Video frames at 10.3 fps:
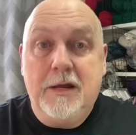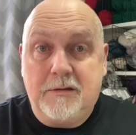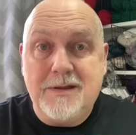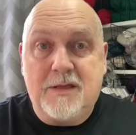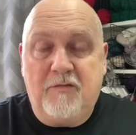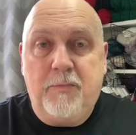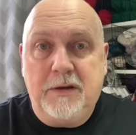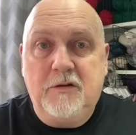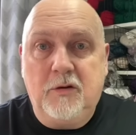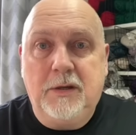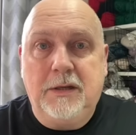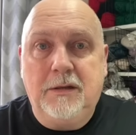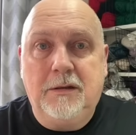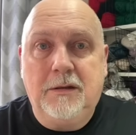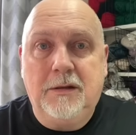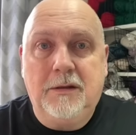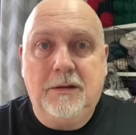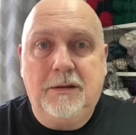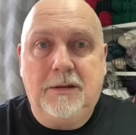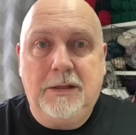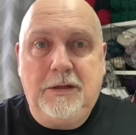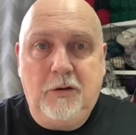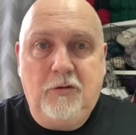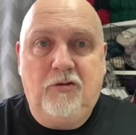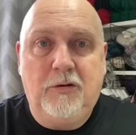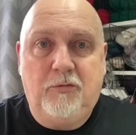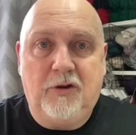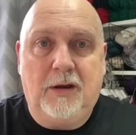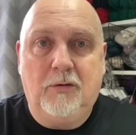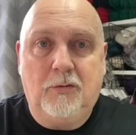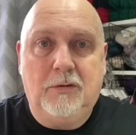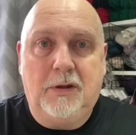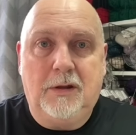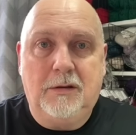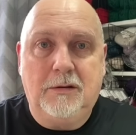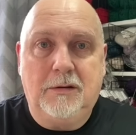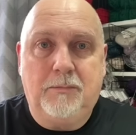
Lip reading: Since I've been doing the YouTube channel,